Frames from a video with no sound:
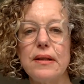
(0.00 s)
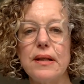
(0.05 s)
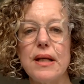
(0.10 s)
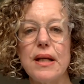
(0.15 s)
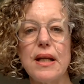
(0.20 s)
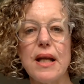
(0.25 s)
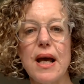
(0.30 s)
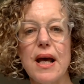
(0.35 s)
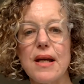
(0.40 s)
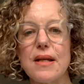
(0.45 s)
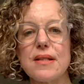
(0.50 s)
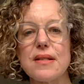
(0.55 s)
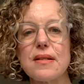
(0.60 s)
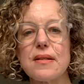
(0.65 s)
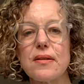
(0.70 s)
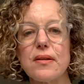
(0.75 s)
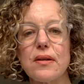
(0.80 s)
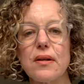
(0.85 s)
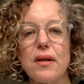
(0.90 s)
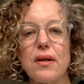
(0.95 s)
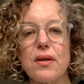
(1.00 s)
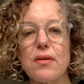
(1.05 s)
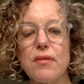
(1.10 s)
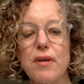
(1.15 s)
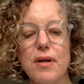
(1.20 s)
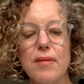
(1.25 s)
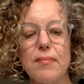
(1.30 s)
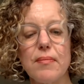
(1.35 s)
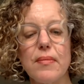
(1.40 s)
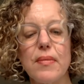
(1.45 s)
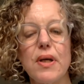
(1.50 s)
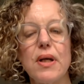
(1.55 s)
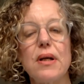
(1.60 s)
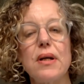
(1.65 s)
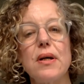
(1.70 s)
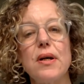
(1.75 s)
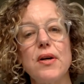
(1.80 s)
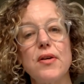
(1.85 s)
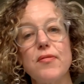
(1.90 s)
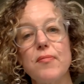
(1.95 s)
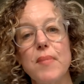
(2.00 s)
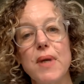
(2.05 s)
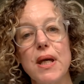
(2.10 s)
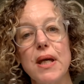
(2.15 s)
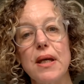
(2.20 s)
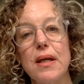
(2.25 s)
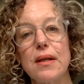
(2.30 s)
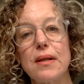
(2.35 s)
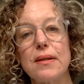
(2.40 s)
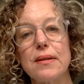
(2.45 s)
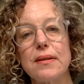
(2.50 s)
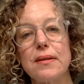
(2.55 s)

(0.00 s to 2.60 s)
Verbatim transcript: it asked a crumb of me.